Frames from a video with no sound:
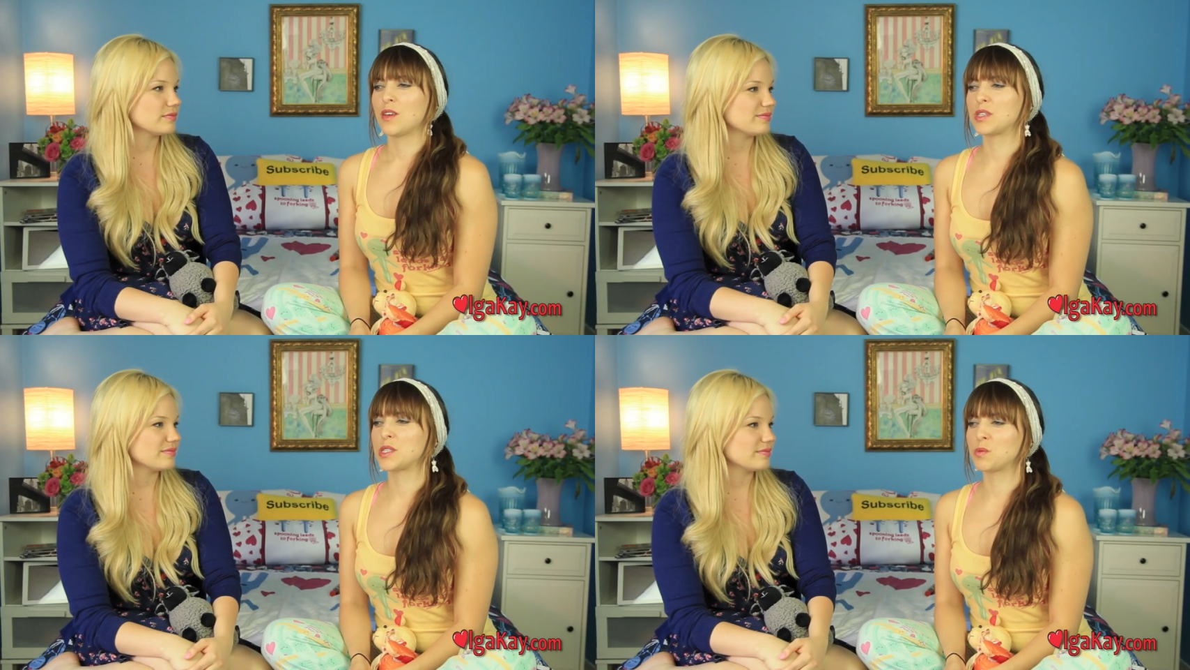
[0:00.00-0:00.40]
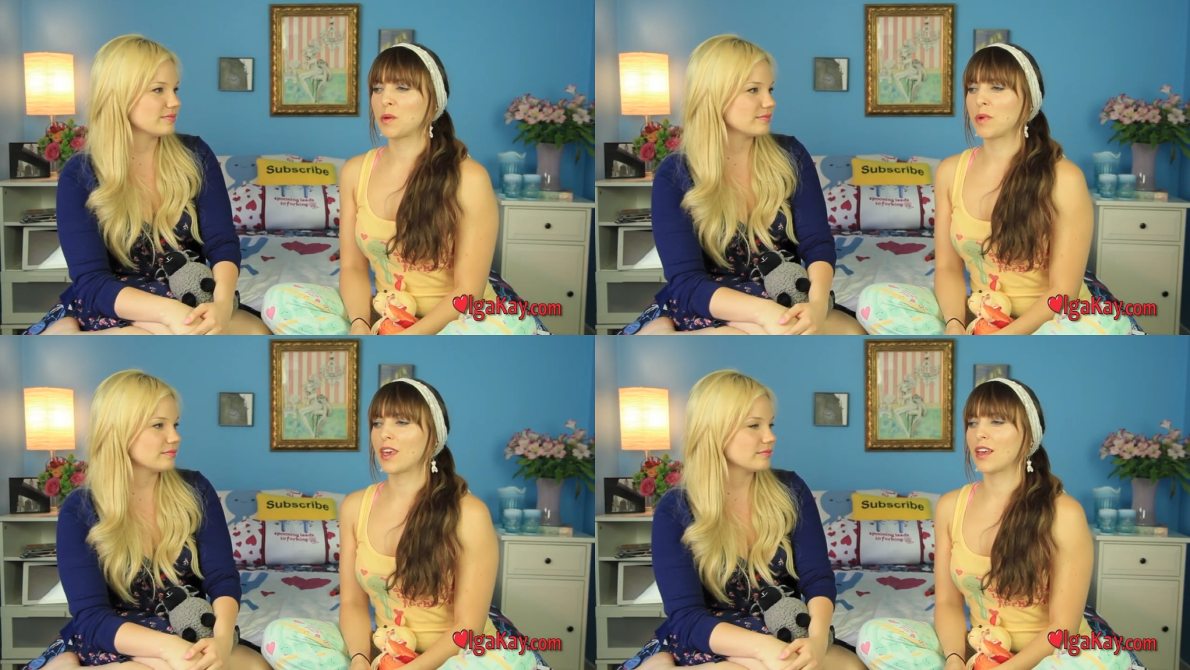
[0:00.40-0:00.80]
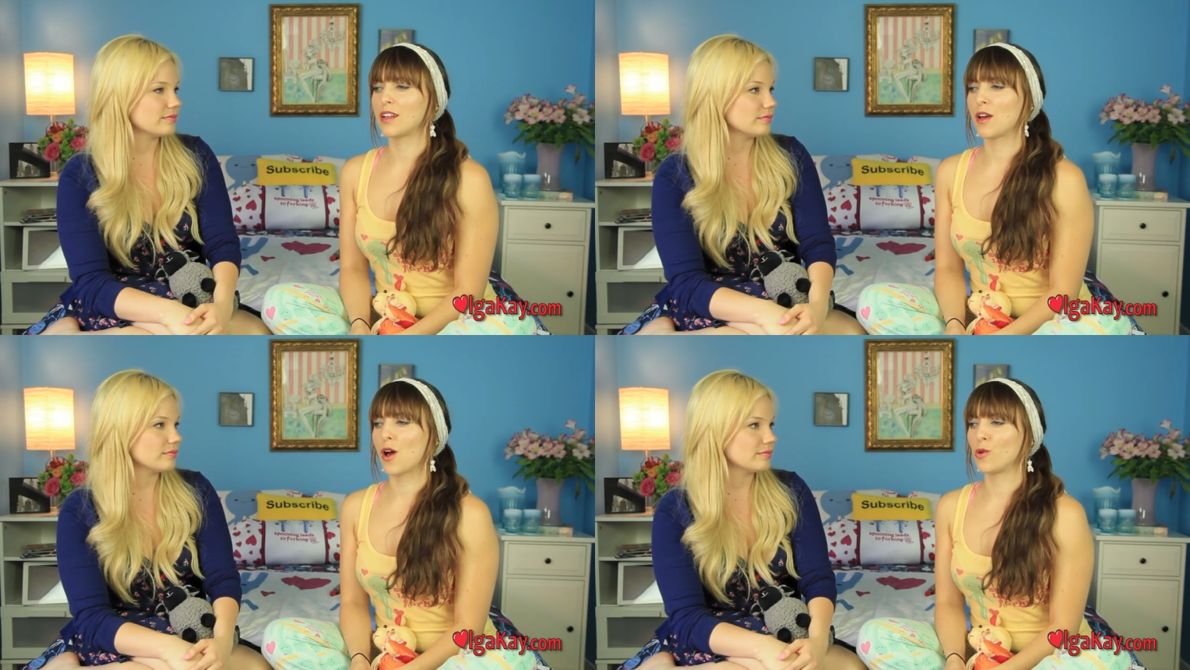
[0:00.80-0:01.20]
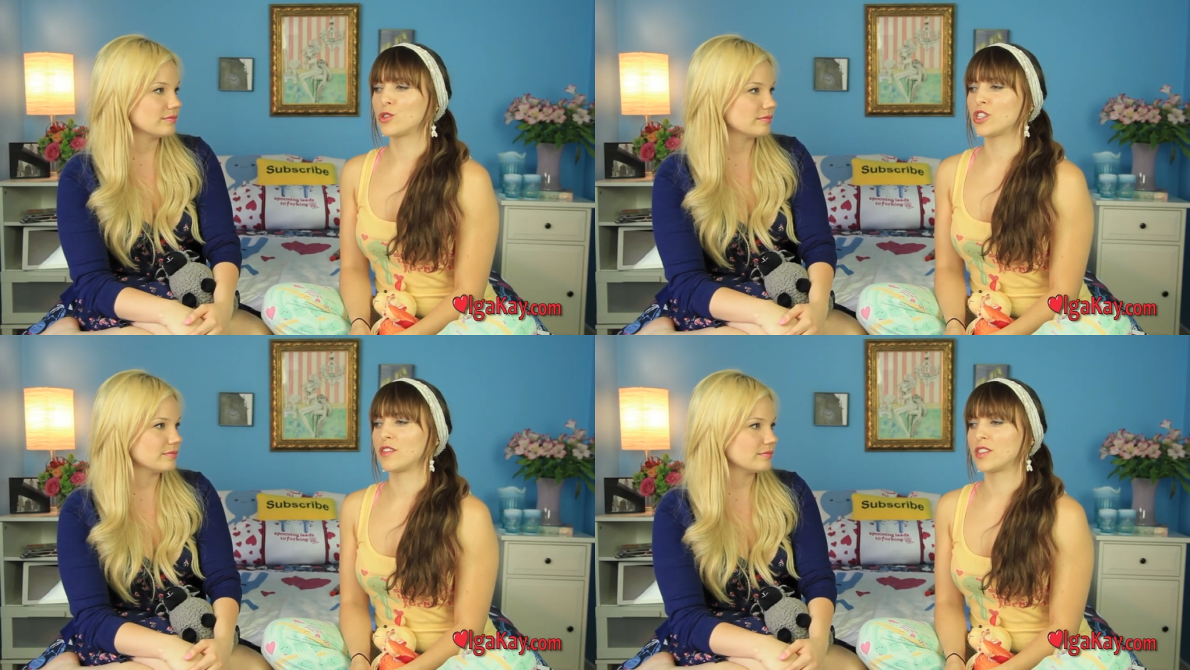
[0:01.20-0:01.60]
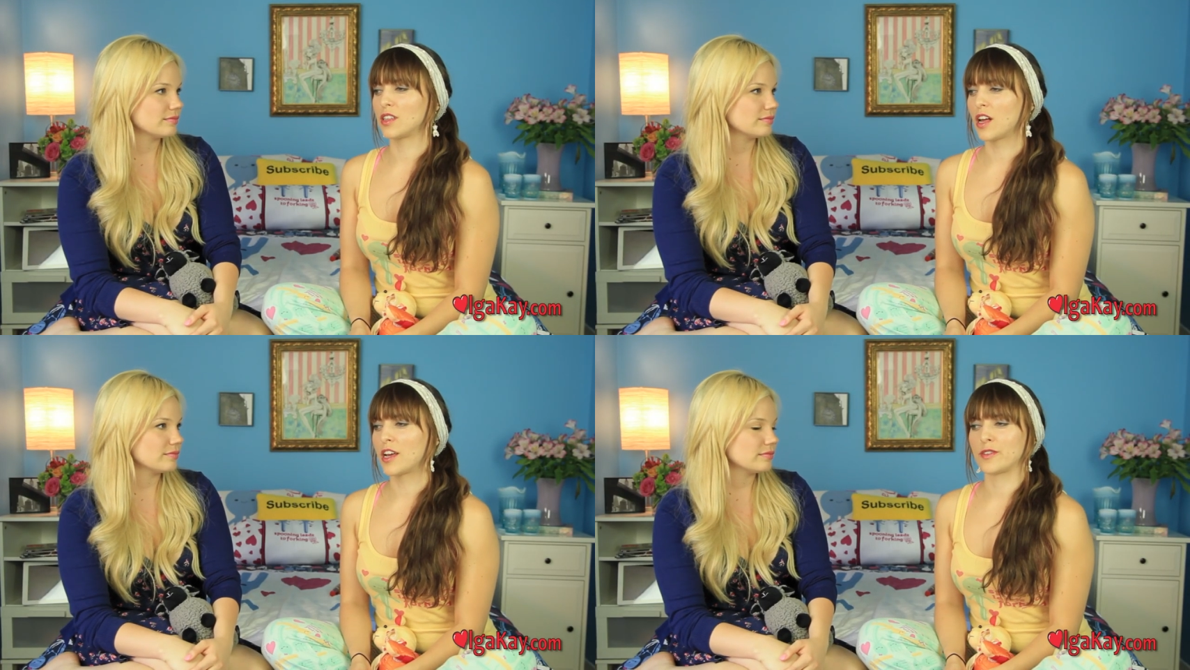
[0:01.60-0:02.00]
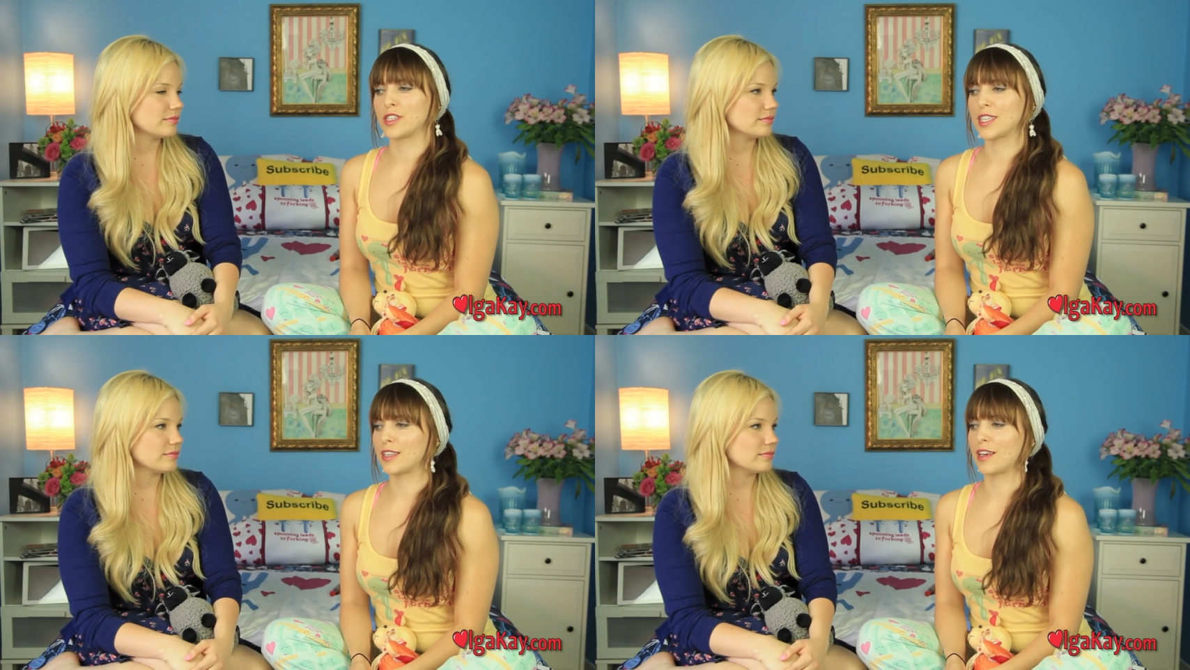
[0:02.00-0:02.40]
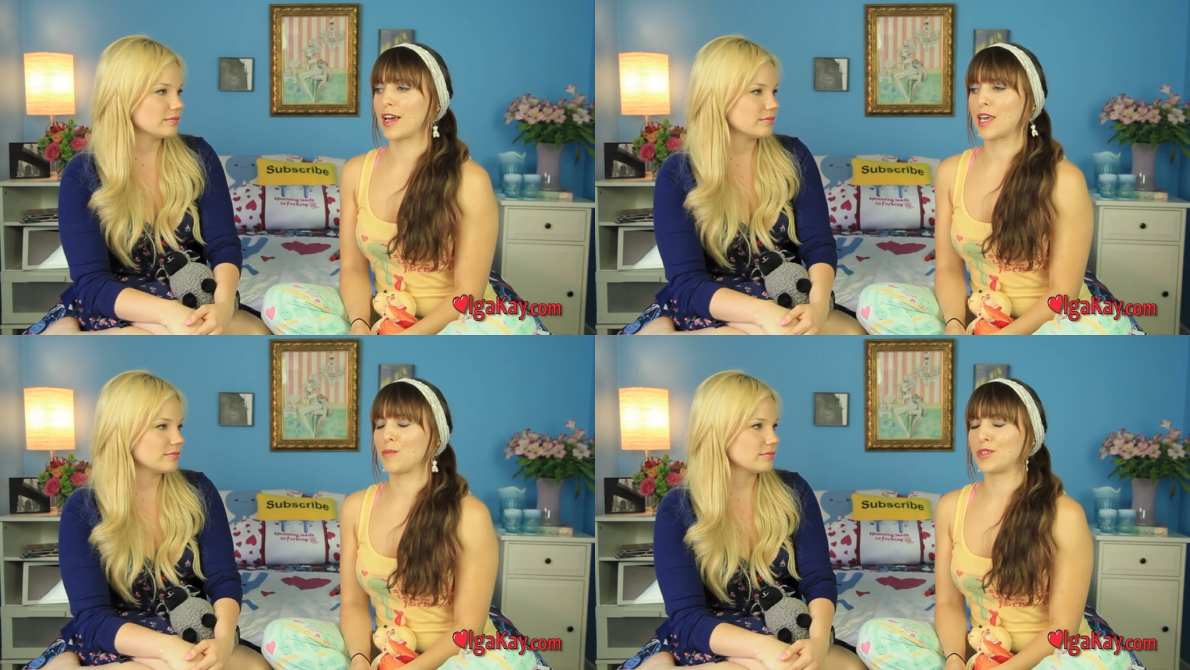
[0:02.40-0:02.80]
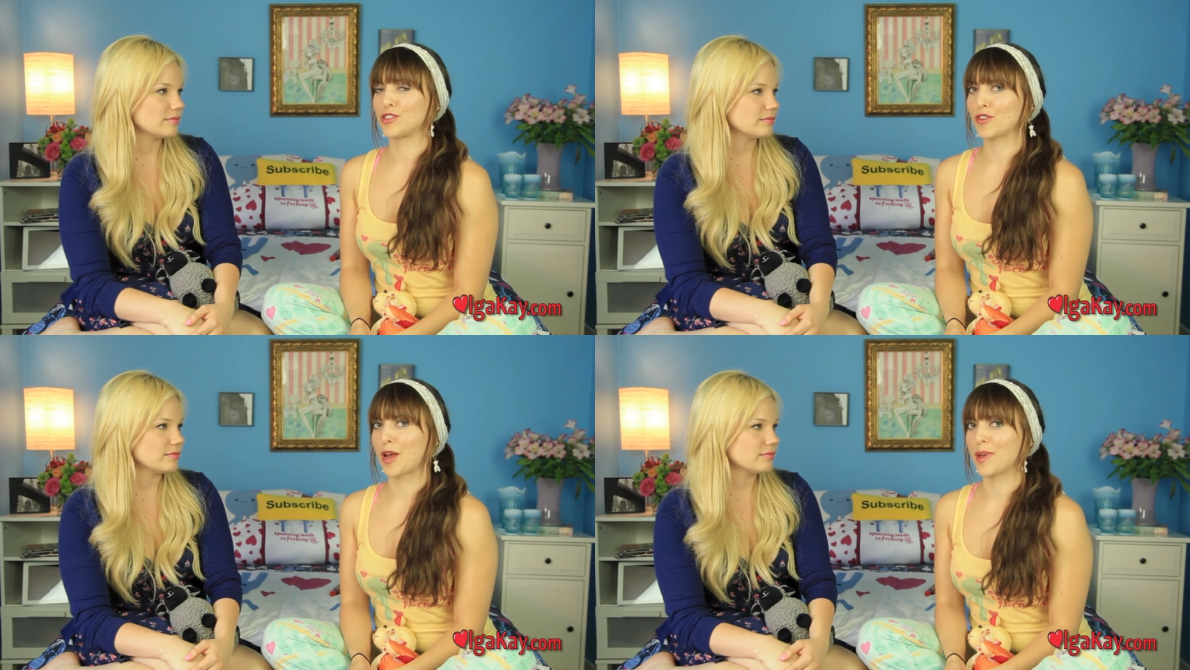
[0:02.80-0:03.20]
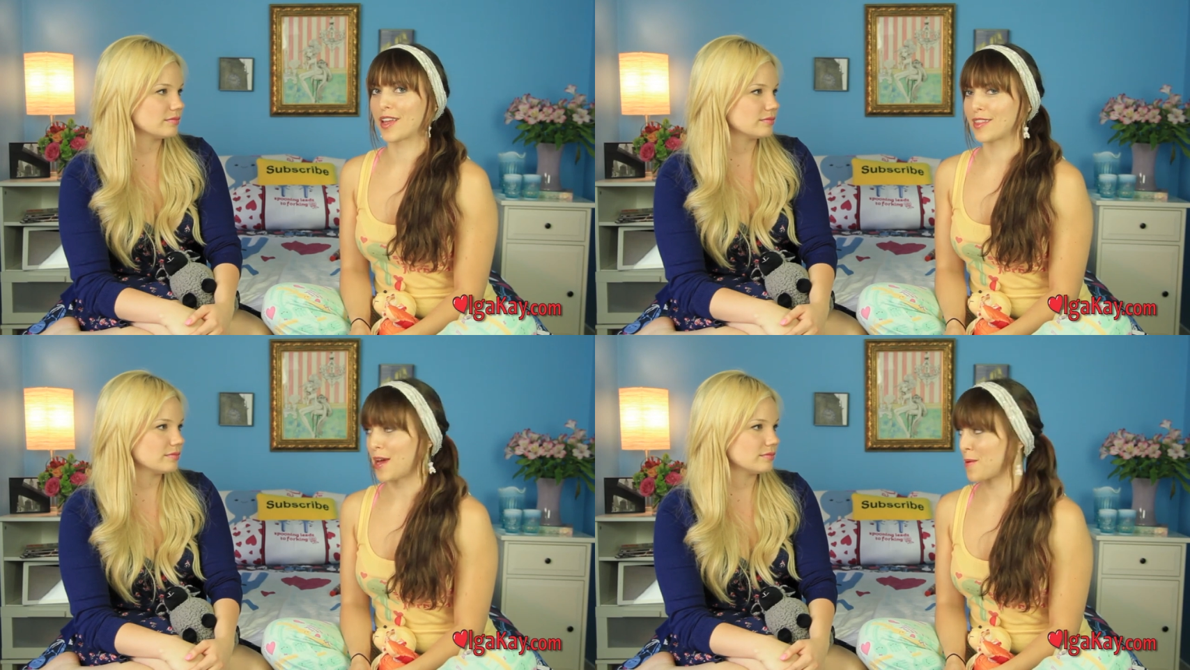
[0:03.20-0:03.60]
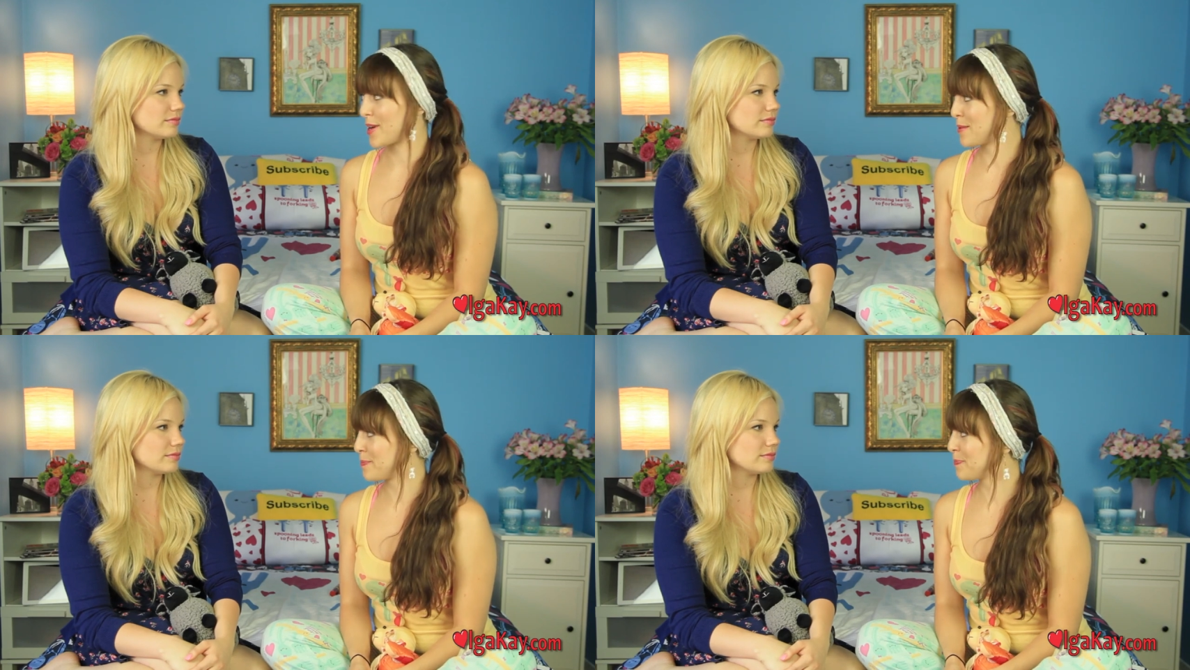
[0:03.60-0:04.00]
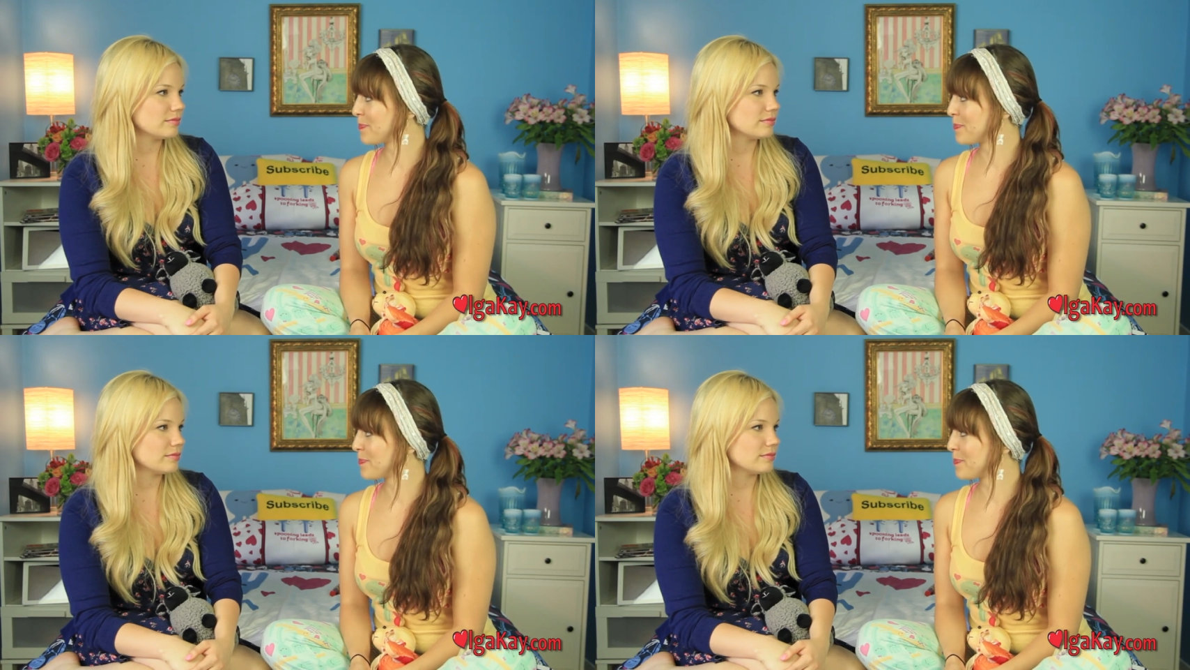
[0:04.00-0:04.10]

Speaker 1: you were swimming in the ocean of saliva. I keep describing it that way.